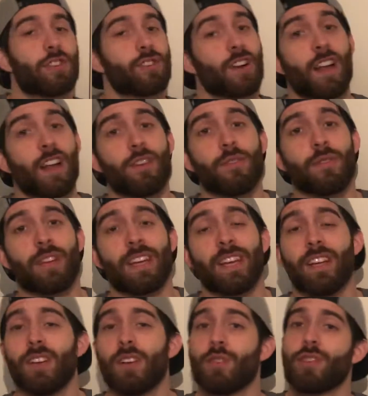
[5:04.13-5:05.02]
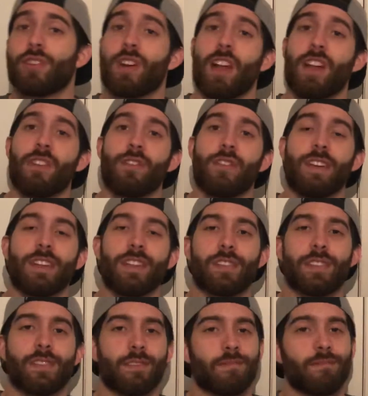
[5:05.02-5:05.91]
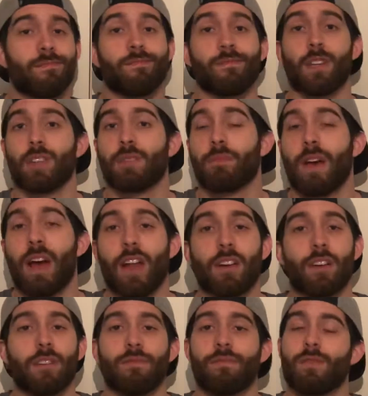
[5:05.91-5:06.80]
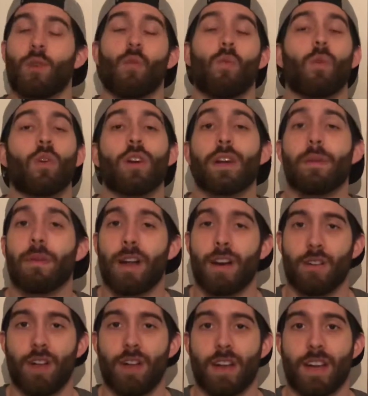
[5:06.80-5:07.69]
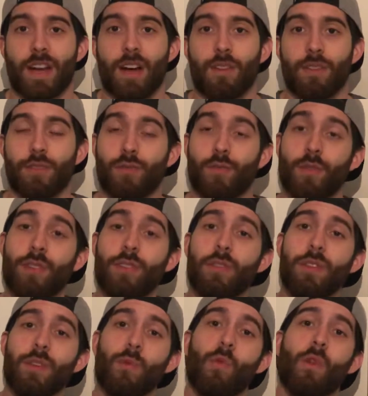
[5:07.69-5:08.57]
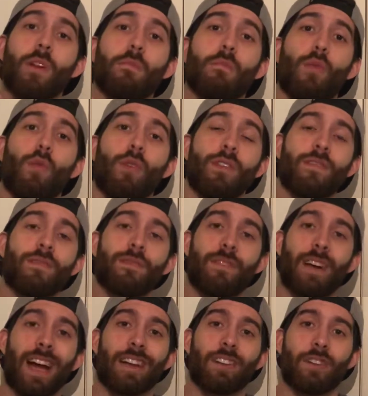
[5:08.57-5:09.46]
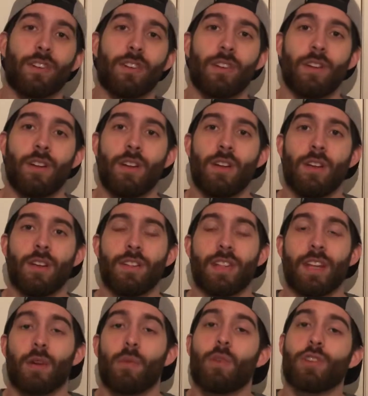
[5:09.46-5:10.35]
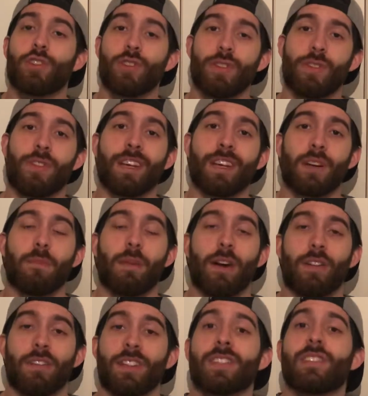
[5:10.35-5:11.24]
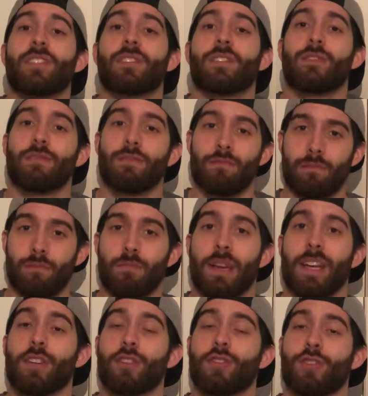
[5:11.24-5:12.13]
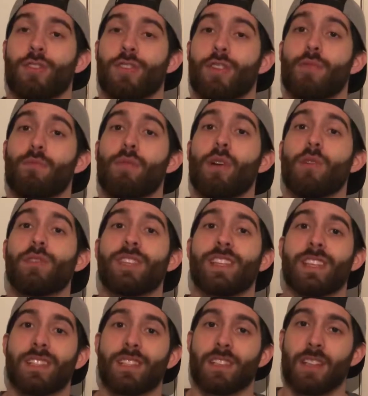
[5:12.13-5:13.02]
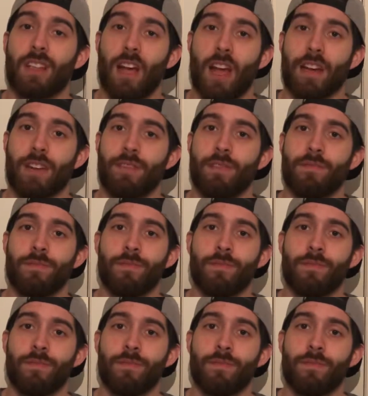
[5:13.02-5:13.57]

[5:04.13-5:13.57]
Should I do keto? Should I do this? Doesn't matter. Don't worry about it right now. There's really only one important factor that I want you to think about, and that's making sure that your protein is in line.